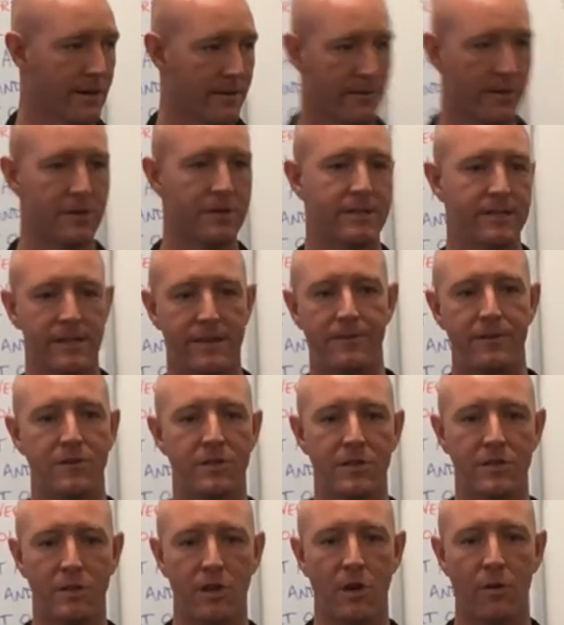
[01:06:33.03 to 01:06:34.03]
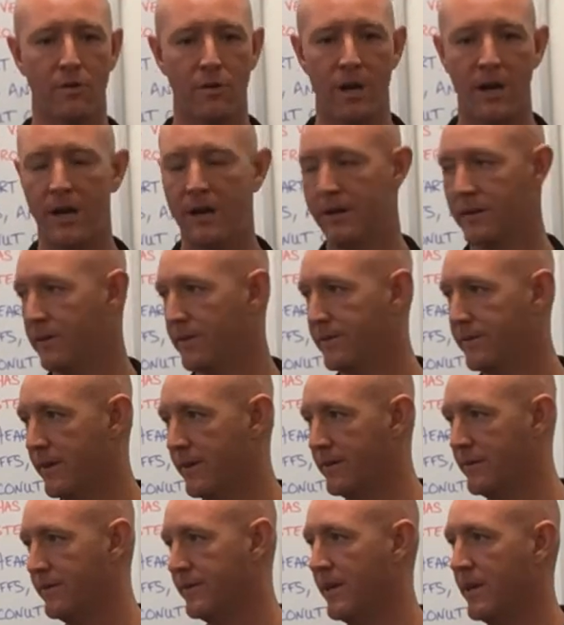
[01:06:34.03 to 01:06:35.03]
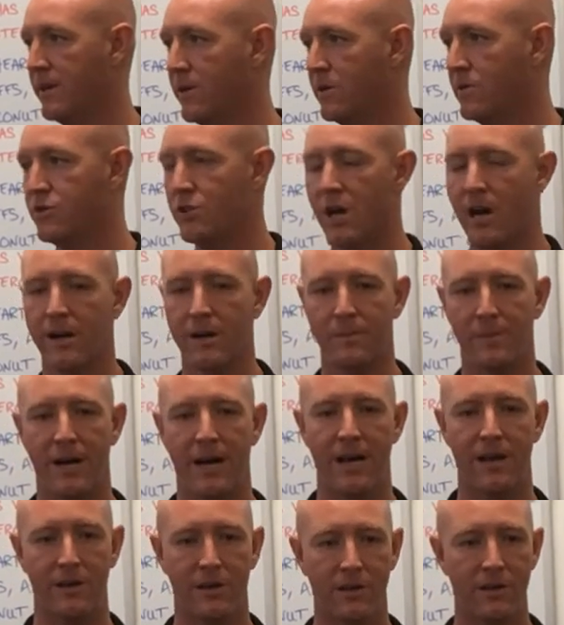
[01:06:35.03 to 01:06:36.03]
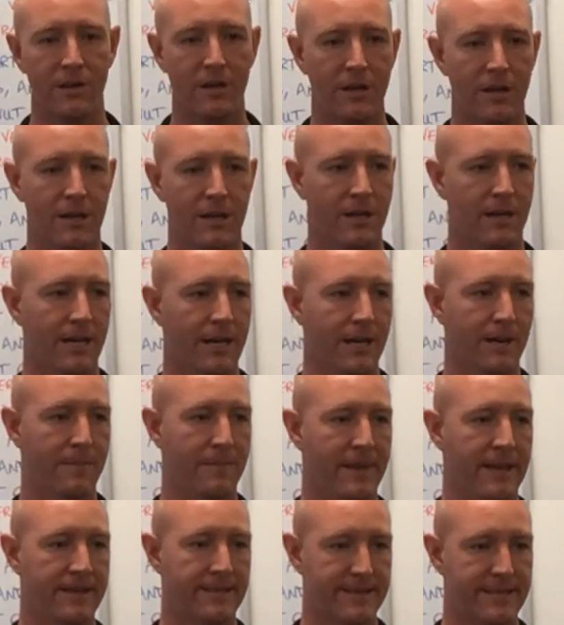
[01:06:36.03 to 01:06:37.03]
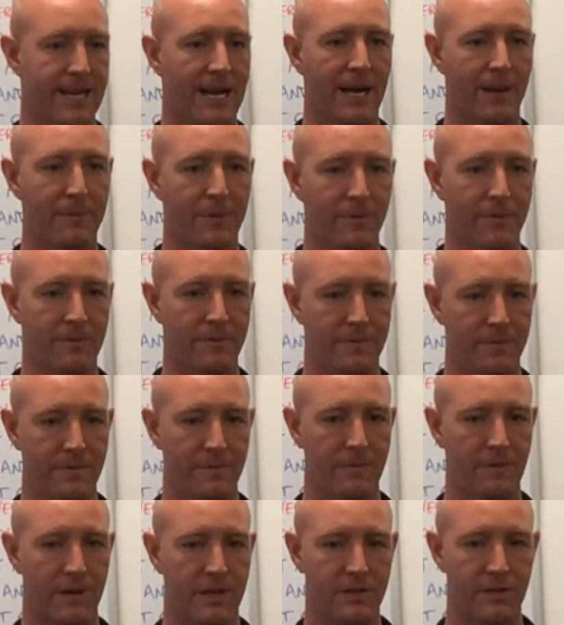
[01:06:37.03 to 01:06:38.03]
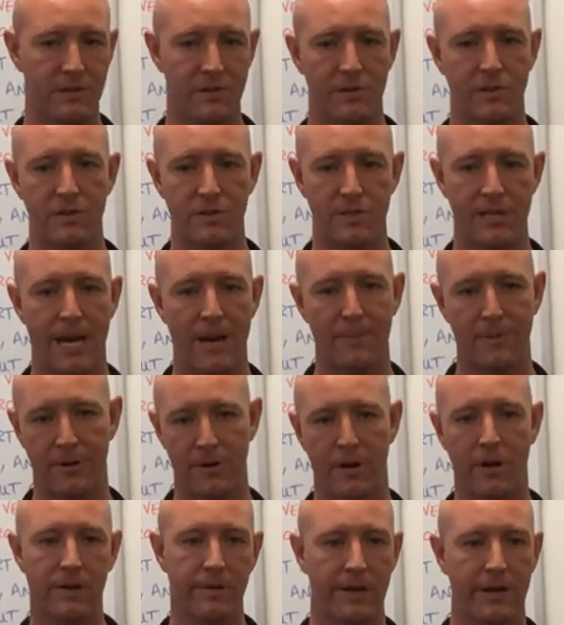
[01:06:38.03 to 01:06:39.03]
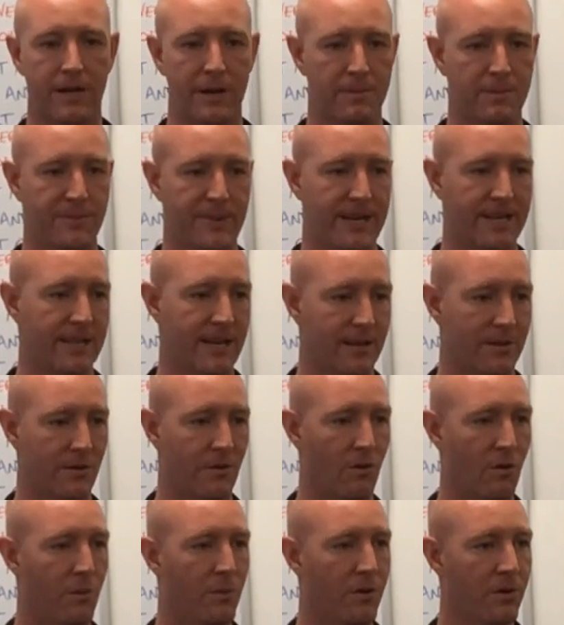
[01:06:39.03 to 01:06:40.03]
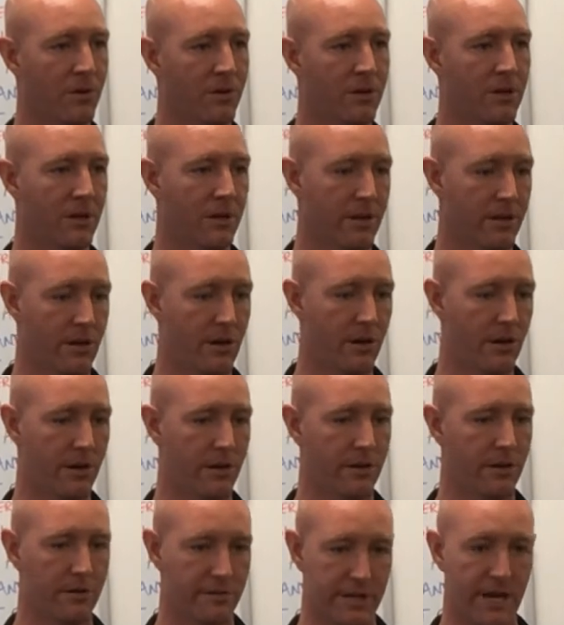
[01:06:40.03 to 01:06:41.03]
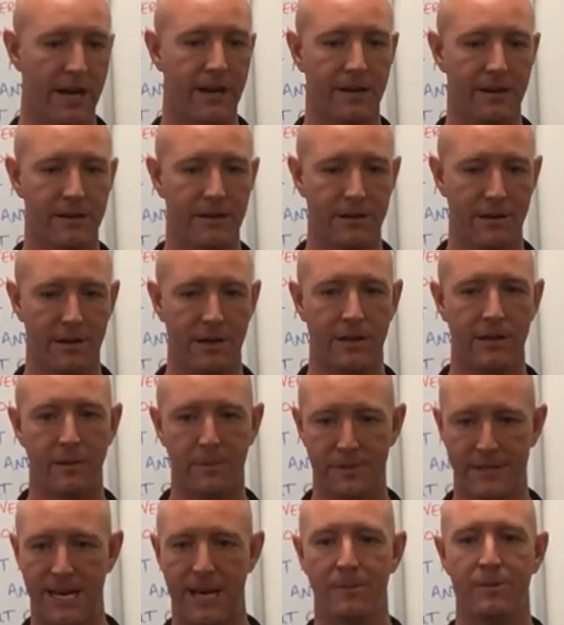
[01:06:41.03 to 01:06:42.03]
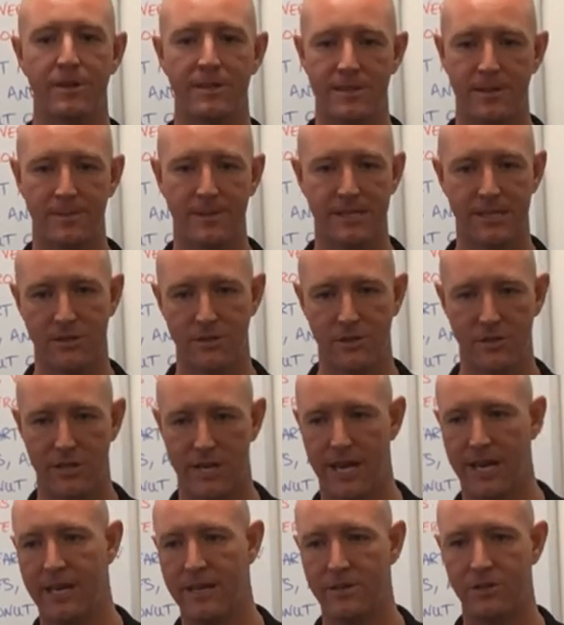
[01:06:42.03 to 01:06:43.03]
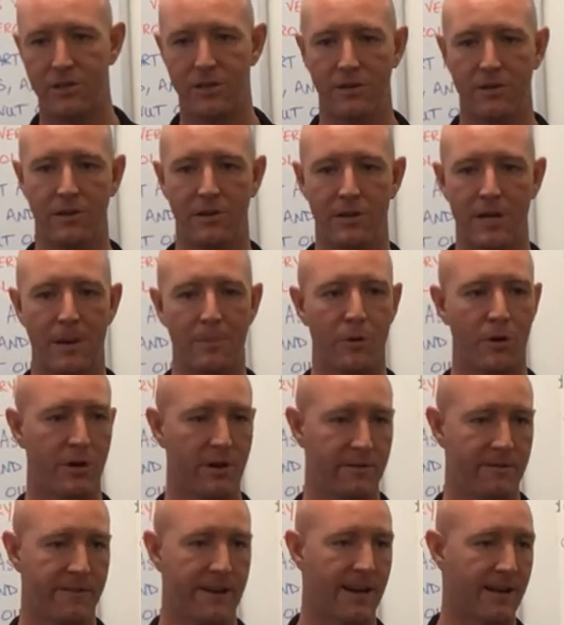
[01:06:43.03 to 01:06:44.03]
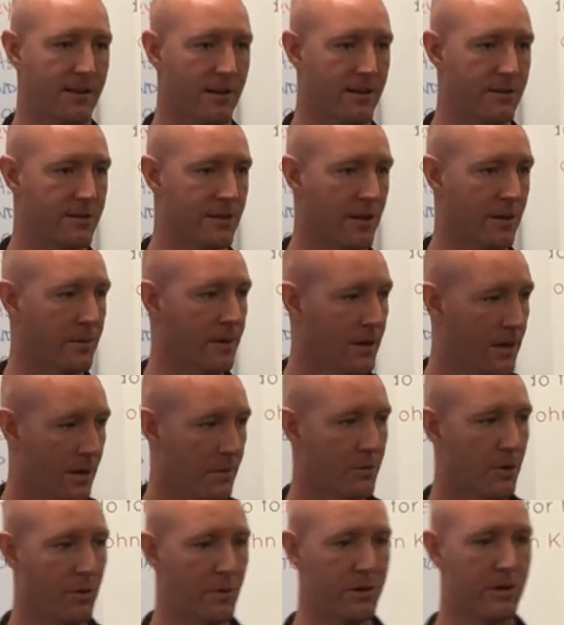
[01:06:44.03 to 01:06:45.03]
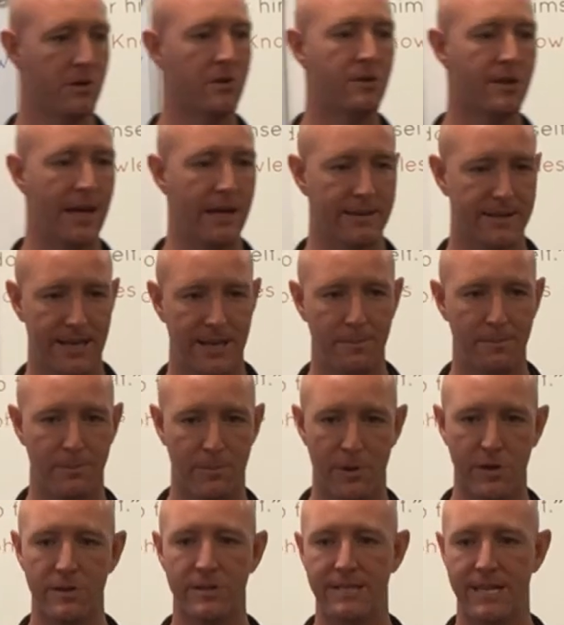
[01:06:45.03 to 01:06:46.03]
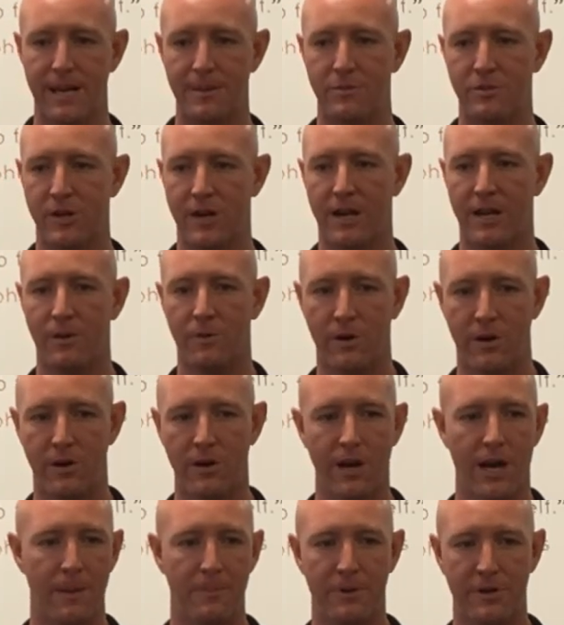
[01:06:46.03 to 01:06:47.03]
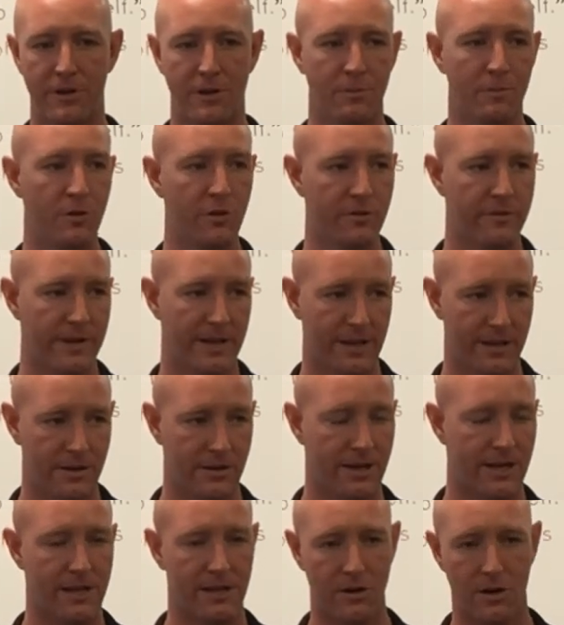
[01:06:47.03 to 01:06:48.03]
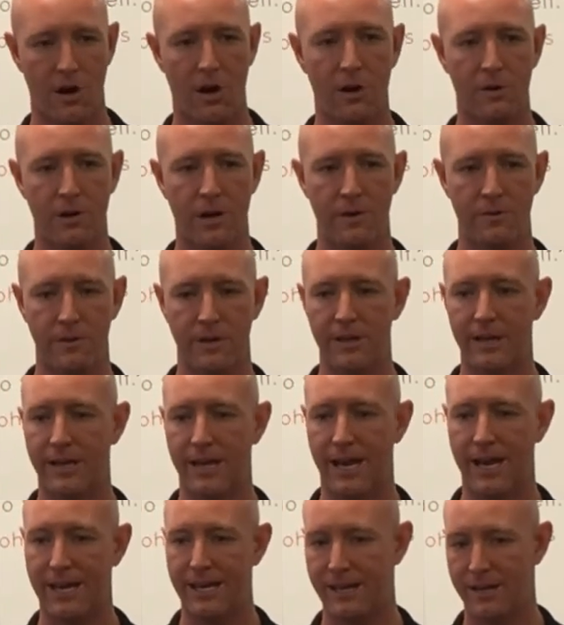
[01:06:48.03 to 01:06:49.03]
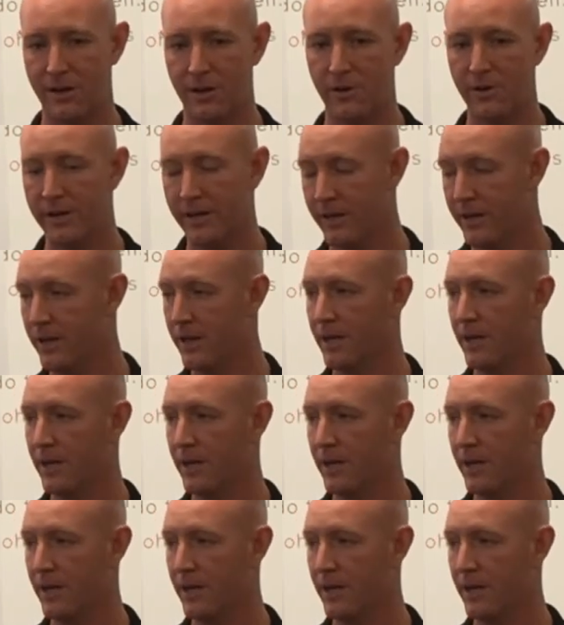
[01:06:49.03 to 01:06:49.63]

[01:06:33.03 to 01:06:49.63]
Versus if you just go run, if you say, say you go jog a mile um, and stop, as soon as you stop and your heart rate comes back down to normal, you're, you're done. Your, your metabolism doesn't change, you're, you're not burning fat long term. But when you do that type burst type training where you're up and you're moving and you're getting your heart rate really high and going,